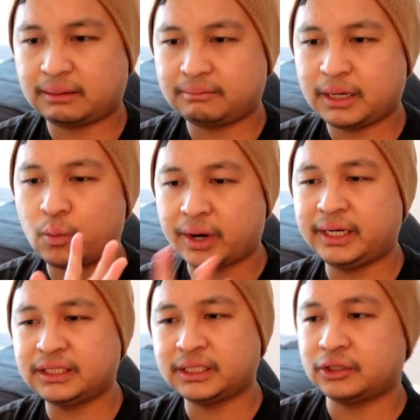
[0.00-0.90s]
May
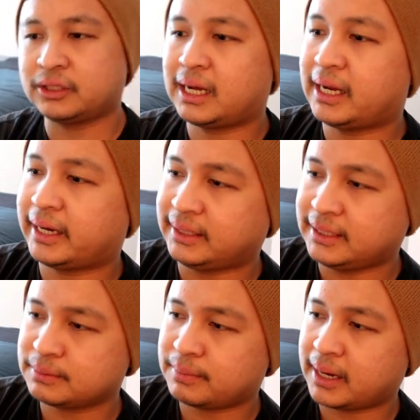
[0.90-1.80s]
warning siya dito nakalagay.
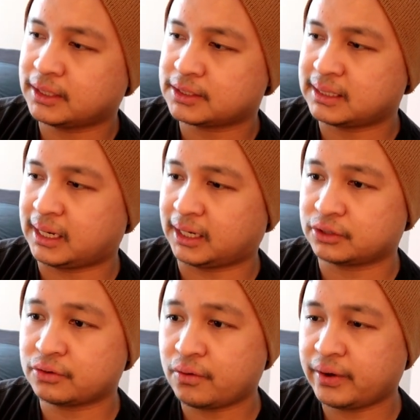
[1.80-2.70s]
This bag is not a
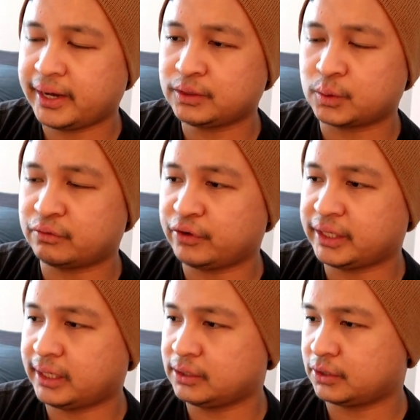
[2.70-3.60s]
toy. To
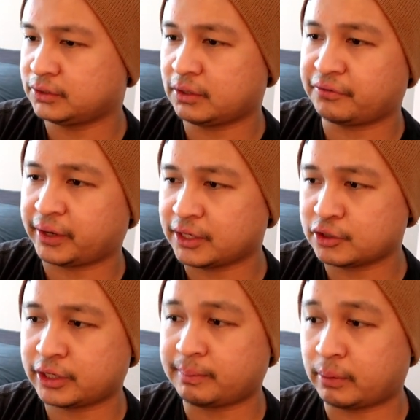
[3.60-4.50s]
avoid danger or
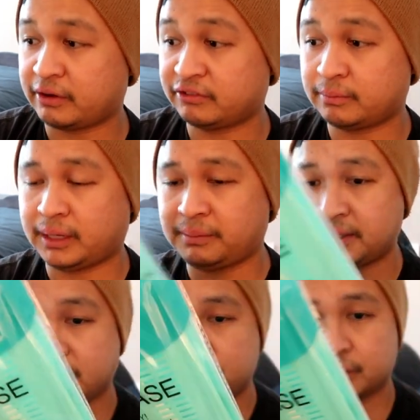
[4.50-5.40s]
suffocation, keep away from
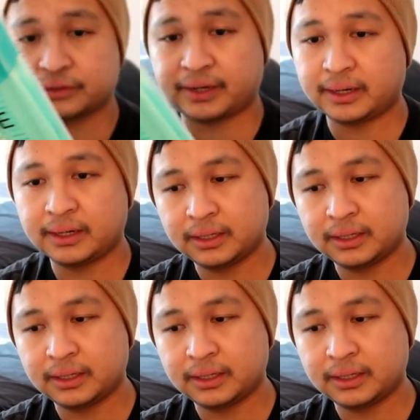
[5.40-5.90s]
babies and children.